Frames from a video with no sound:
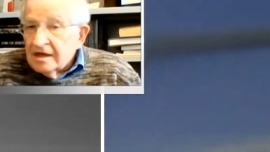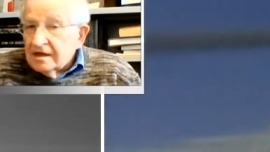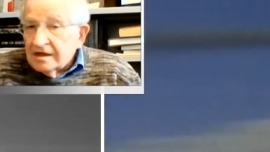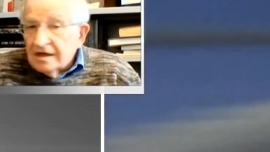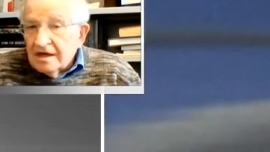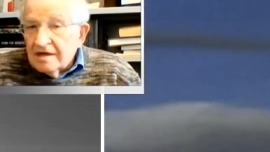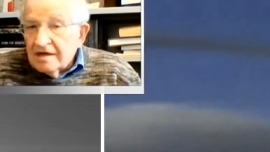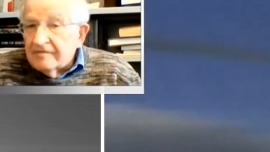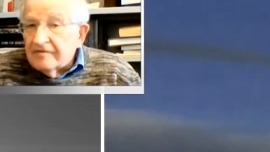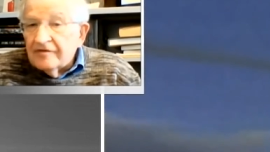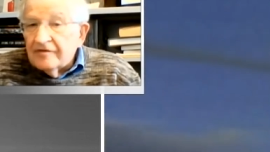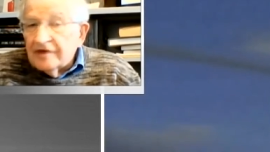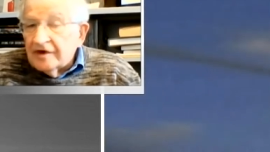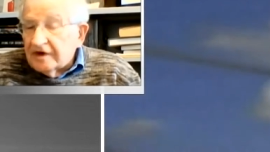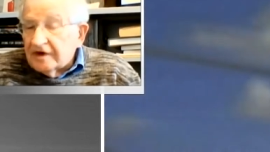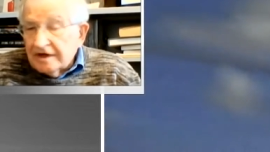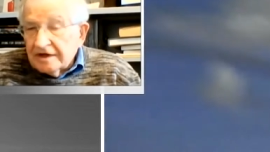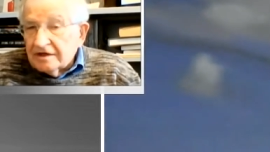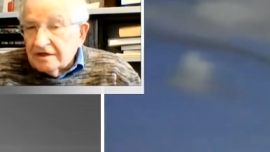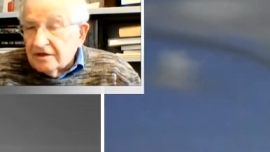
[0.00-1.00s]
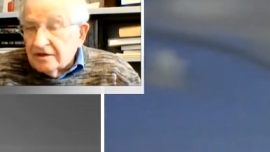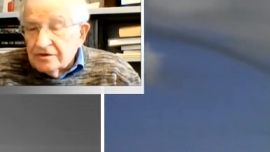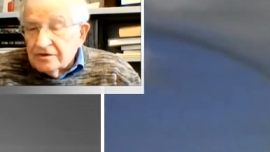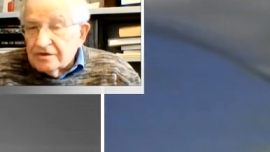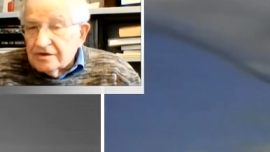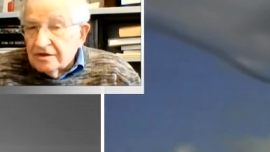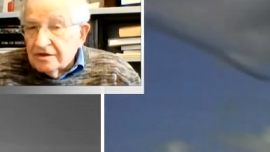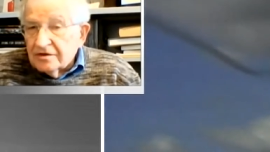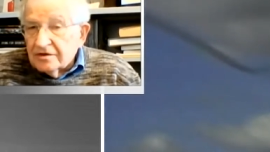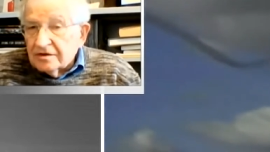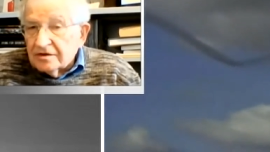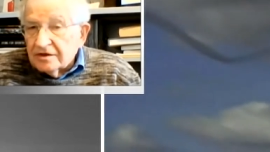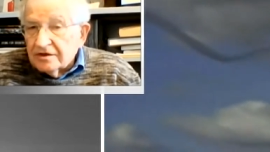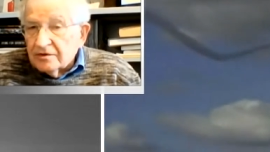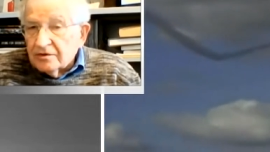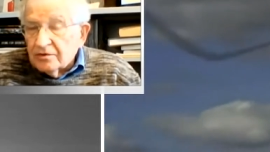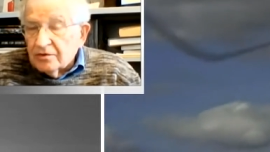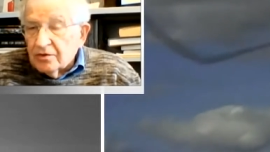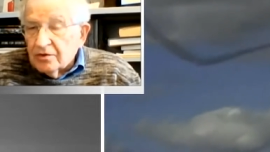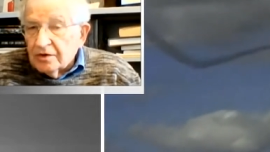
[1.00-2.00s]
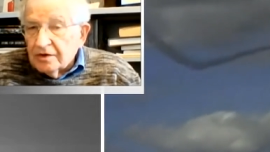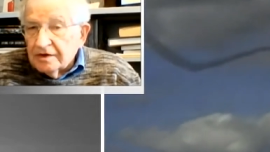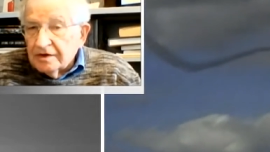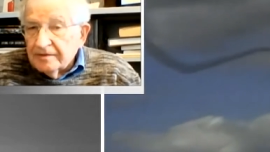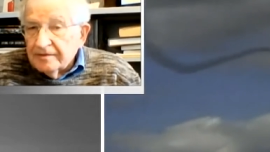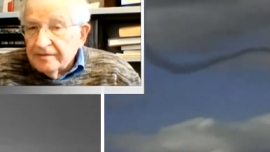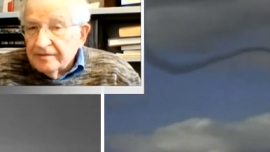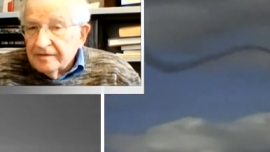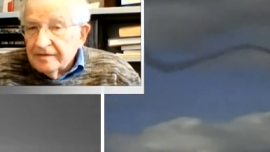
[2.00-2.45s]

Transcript: Came very close to nuclear war.